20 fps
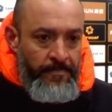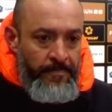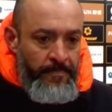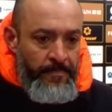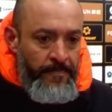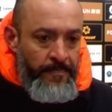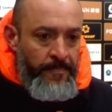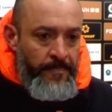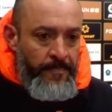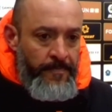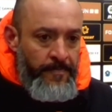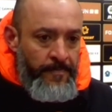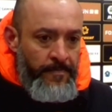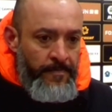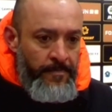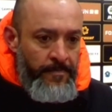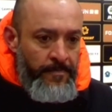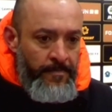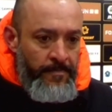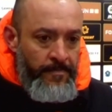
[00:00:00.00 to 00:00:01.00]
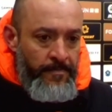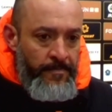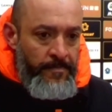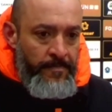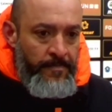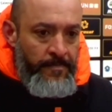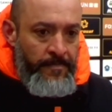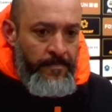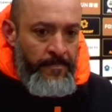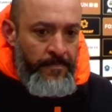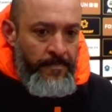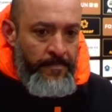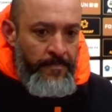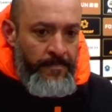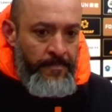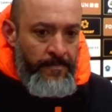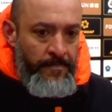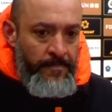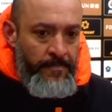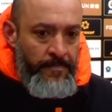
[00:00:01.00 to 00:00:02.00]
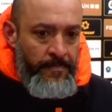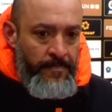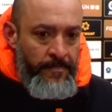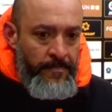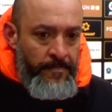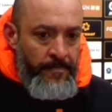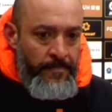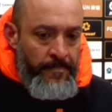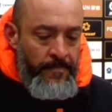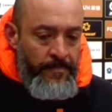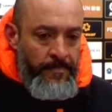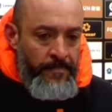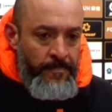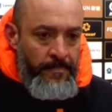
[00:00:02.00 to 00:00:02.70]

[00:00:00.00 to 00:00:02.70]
[no speech]